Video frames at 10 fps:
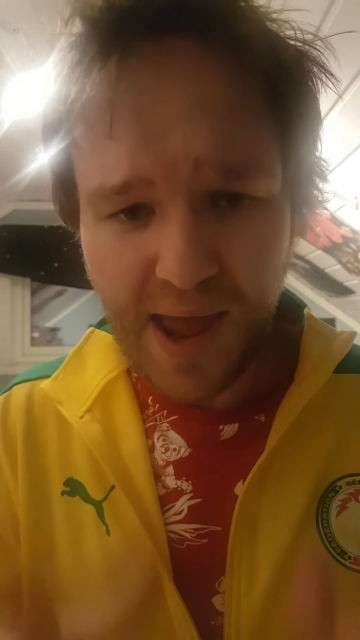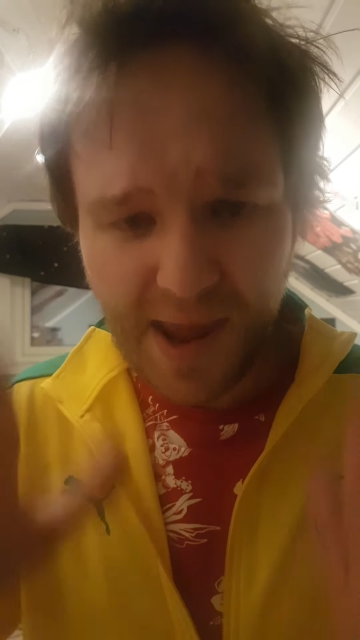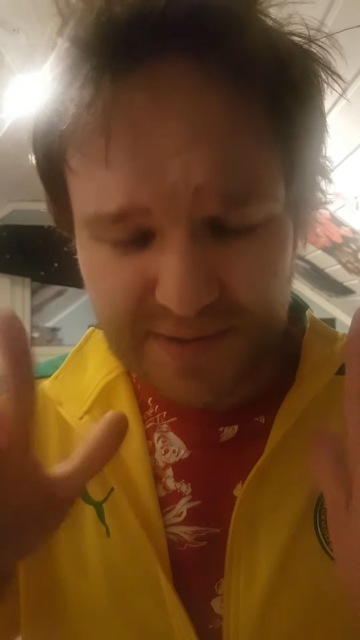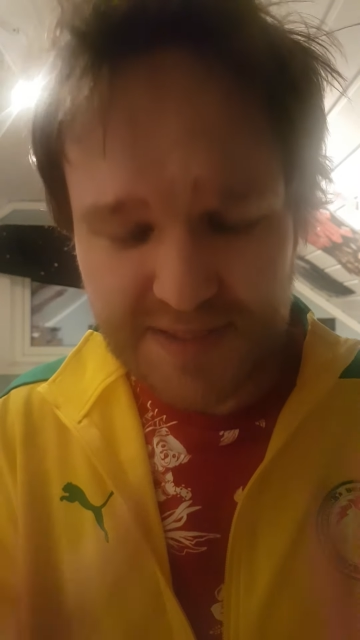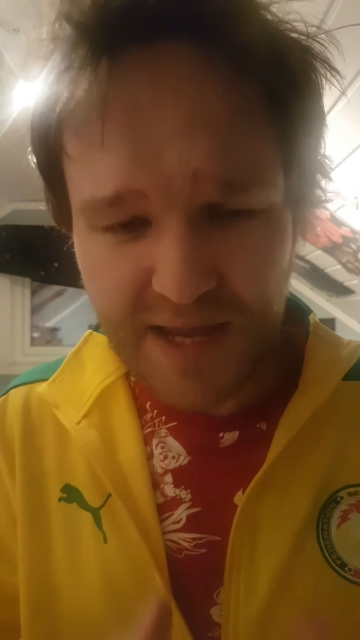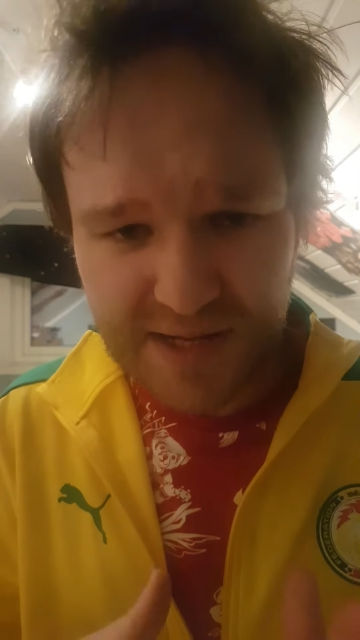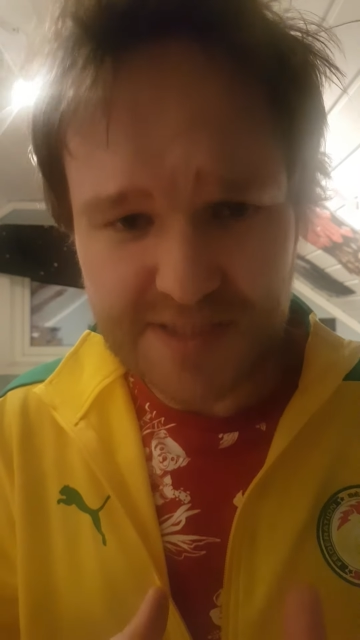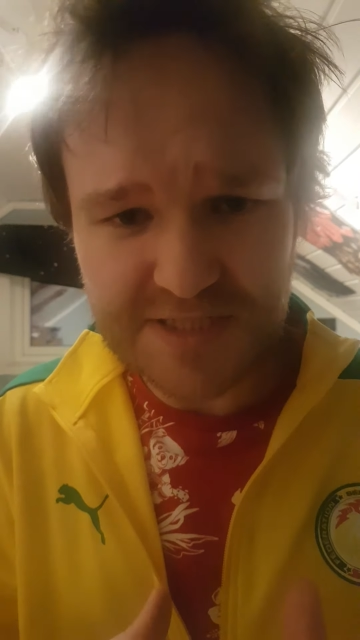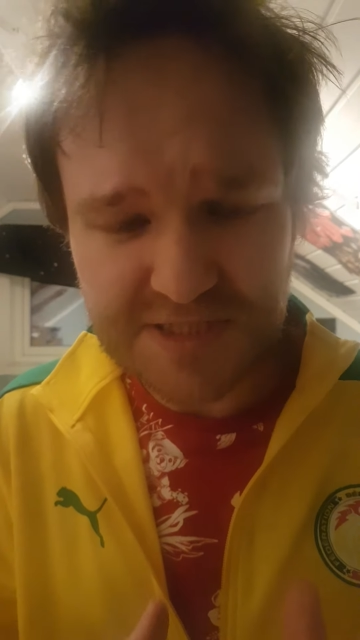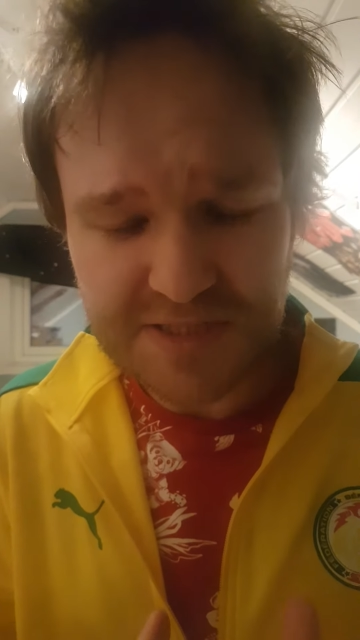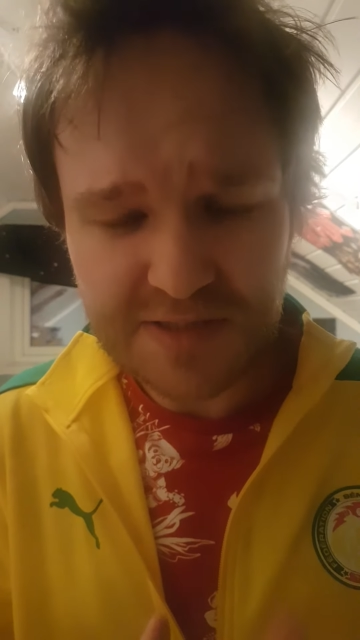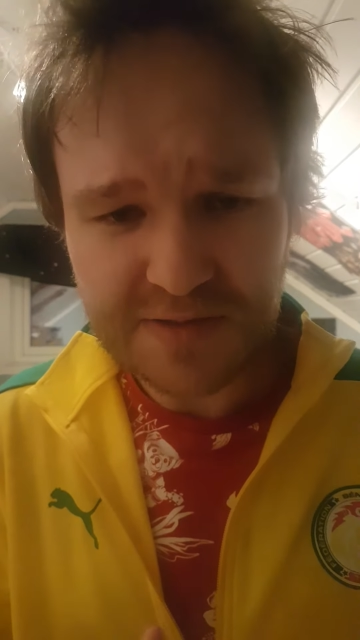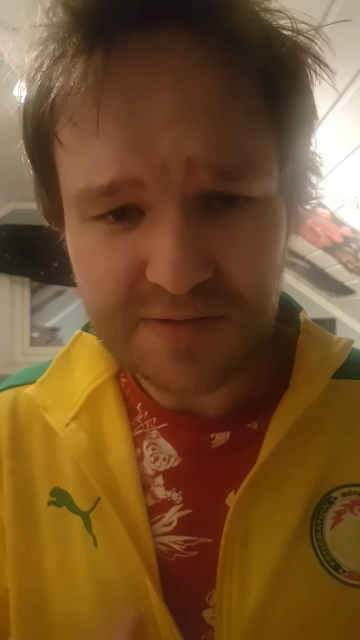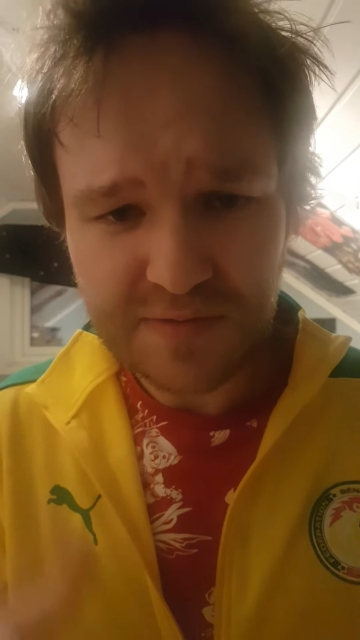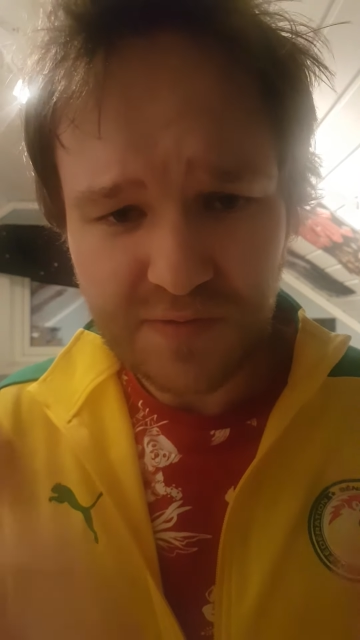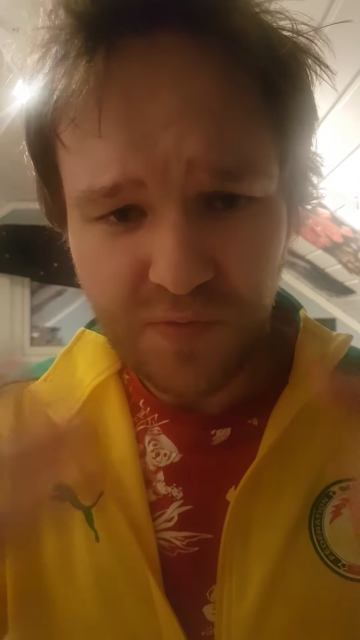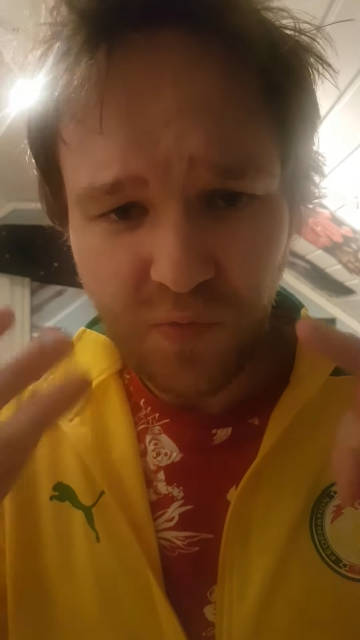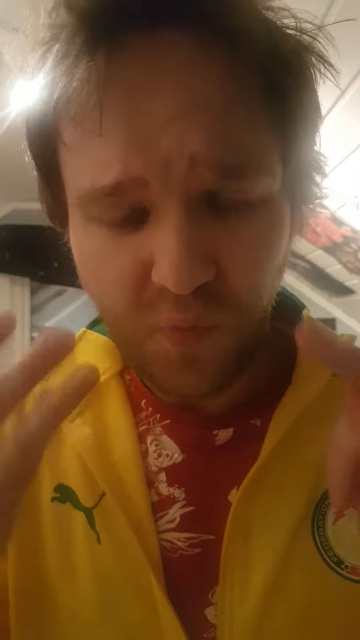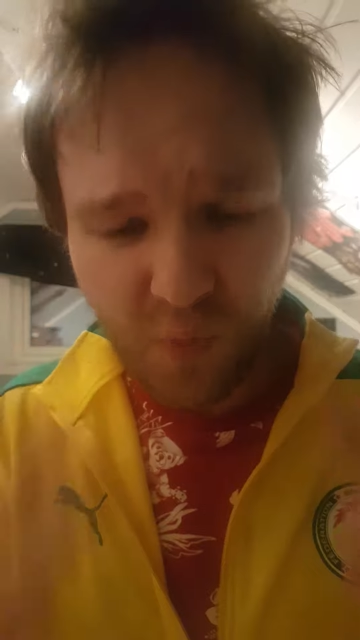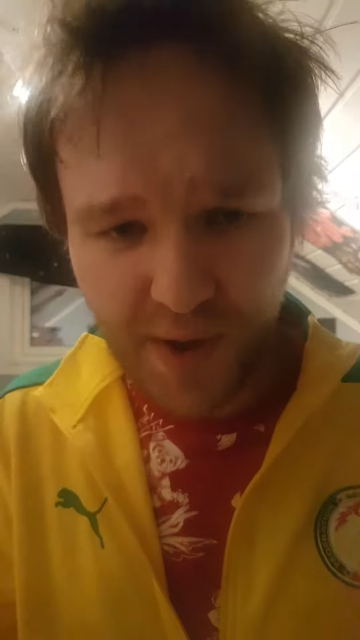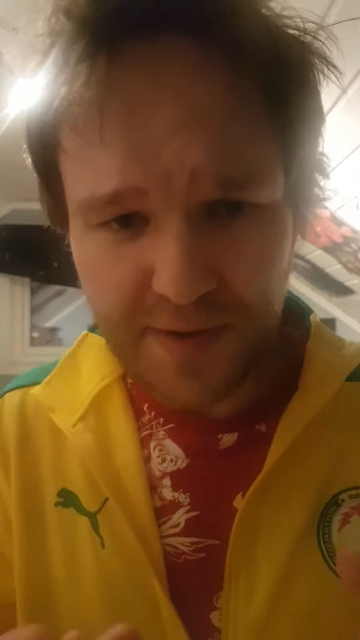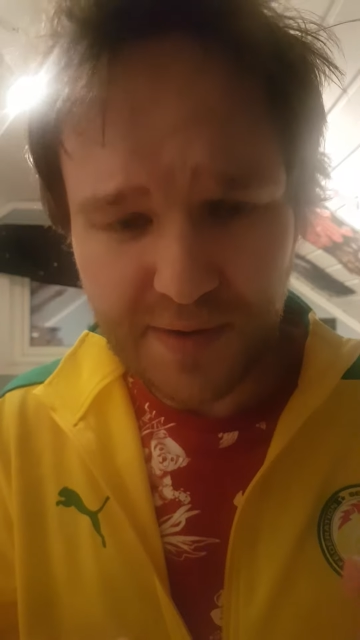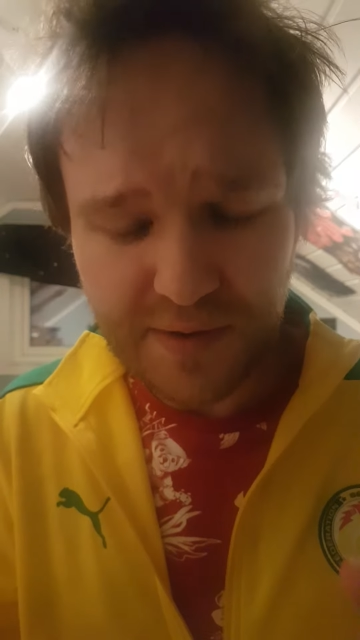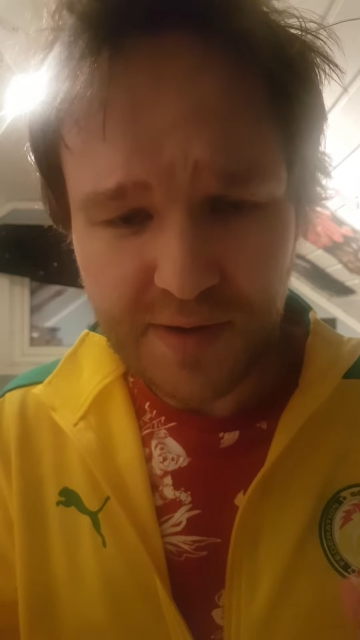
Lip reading: And that is when